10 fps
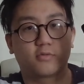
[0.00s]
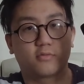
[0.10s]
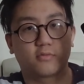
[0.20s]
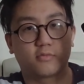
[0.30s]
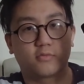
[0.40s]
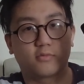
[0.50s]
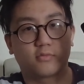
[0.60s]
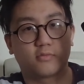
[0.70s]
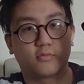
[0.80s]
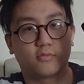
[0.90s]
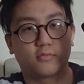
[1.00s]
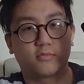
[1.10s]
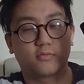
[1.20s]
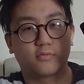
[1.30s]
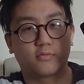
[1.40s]

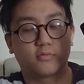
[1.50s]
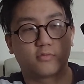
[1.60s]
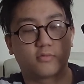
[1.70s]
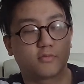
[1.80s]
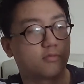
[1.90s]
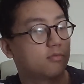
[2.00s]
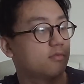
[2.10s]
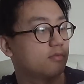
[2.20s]
Nobody speaks.